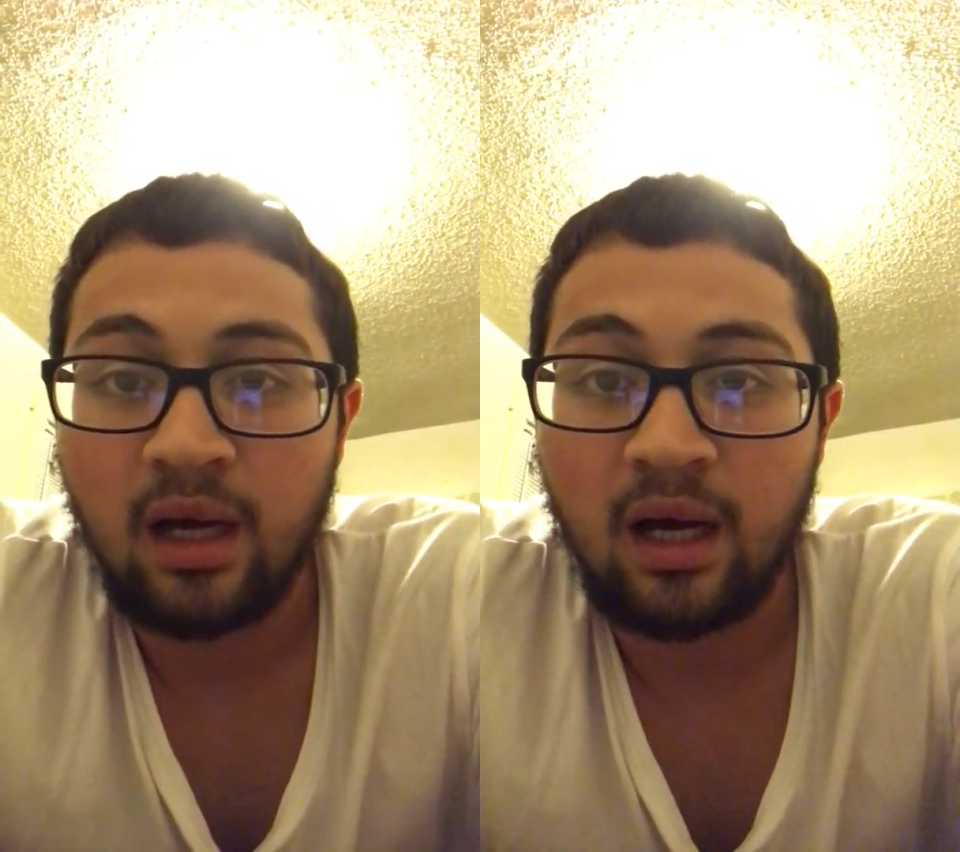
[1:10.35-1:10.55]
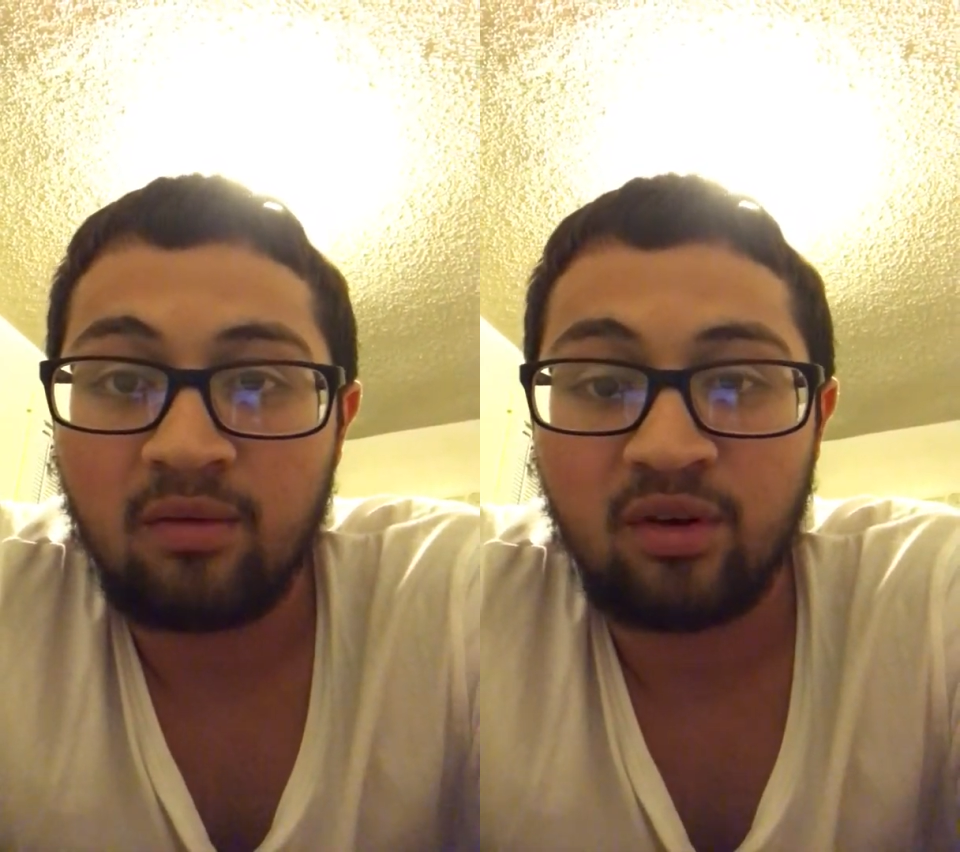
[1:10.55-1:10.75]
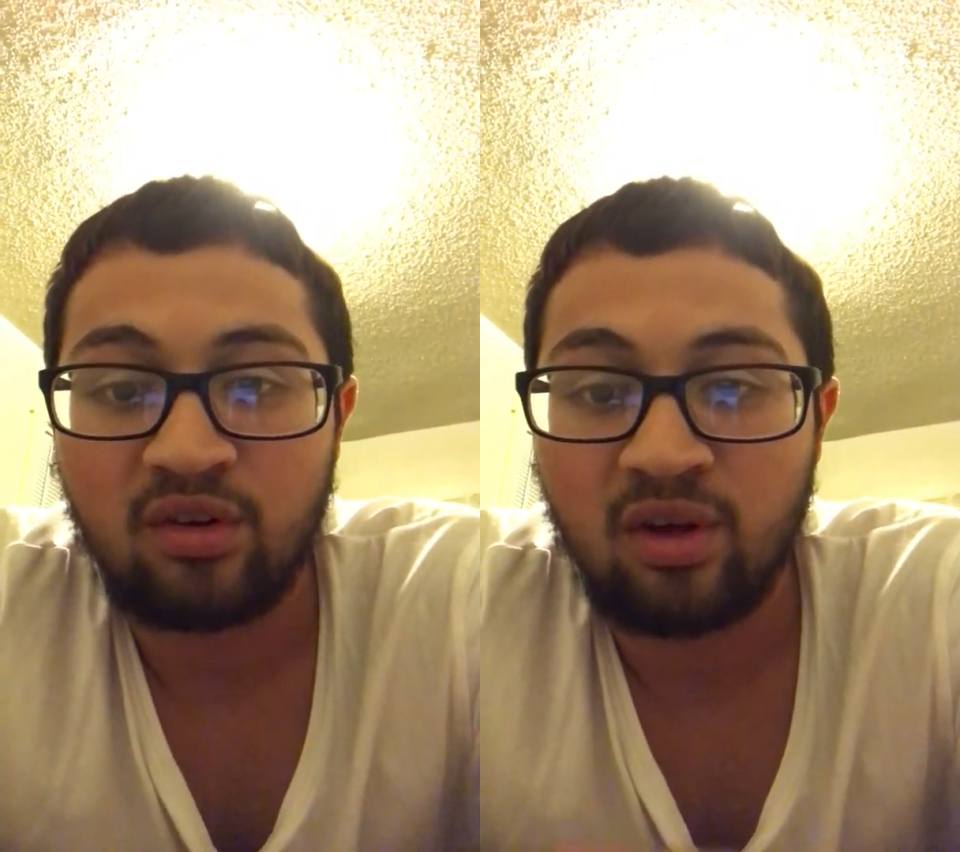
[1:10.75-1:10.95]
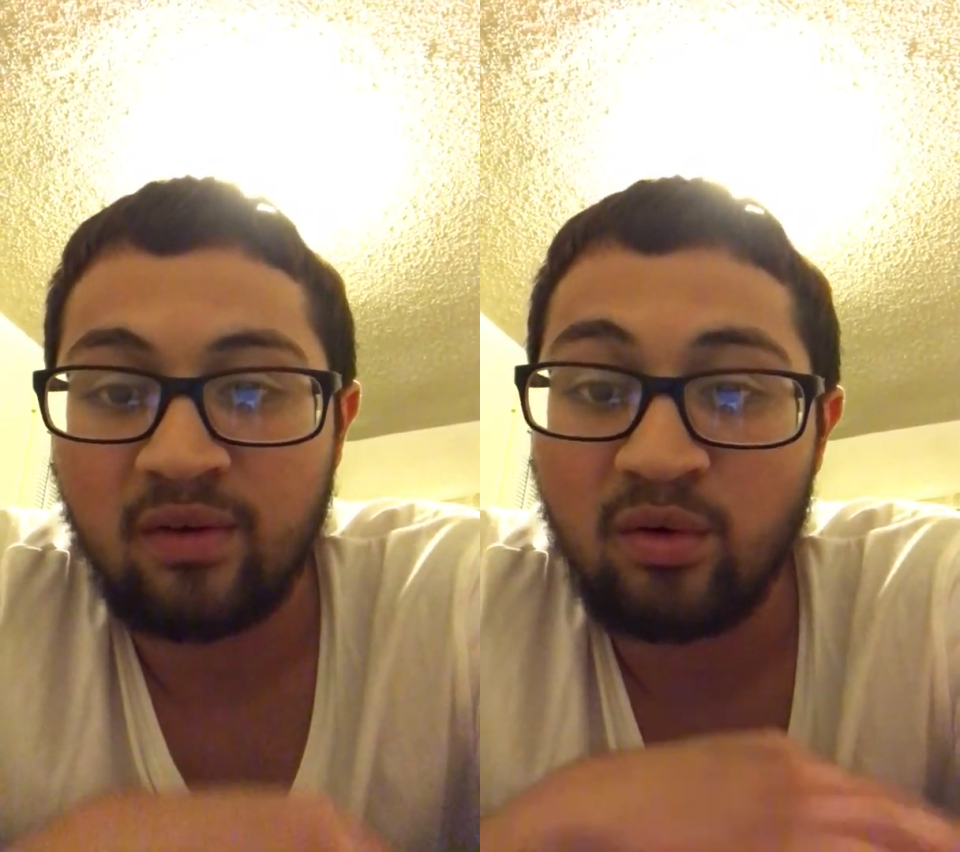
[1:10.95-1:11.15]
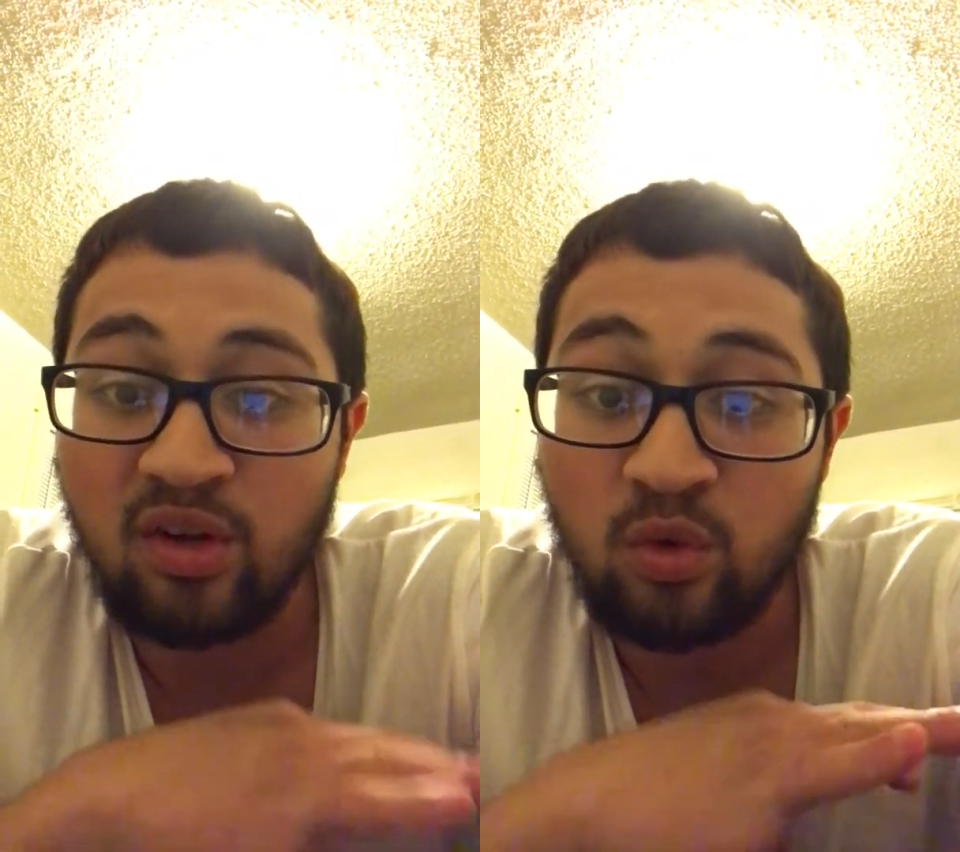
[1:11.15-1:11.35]
Uh, first
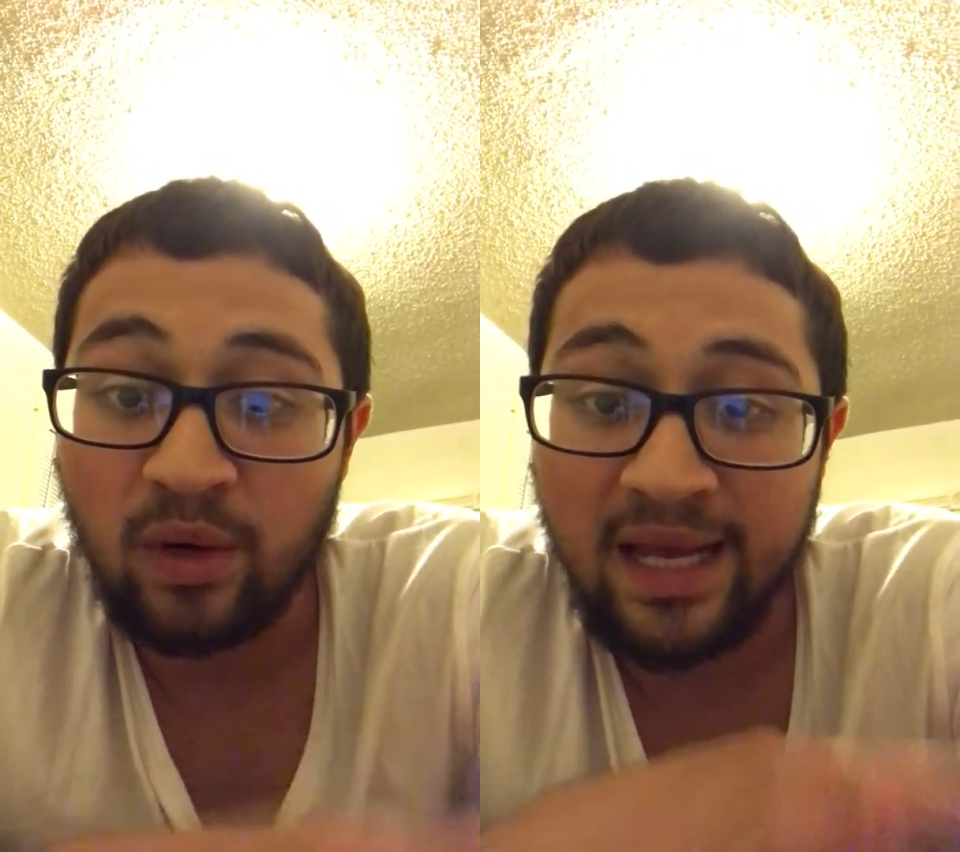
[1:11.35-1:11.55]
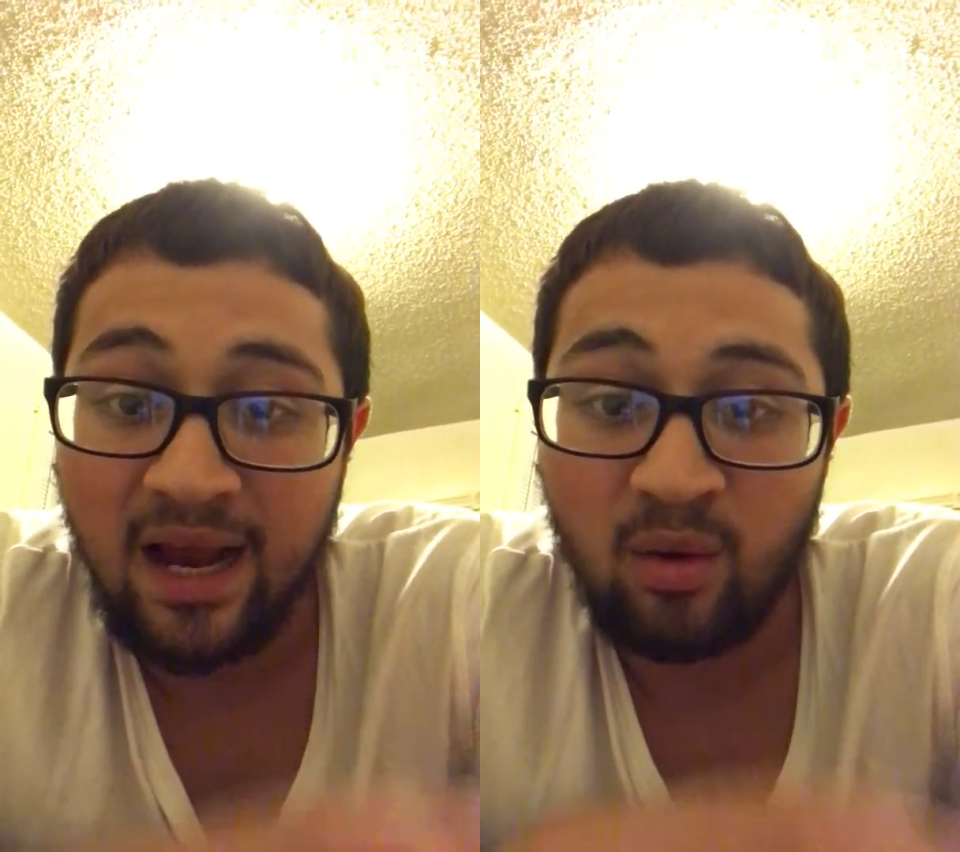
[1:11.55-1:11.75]
off, it was a 20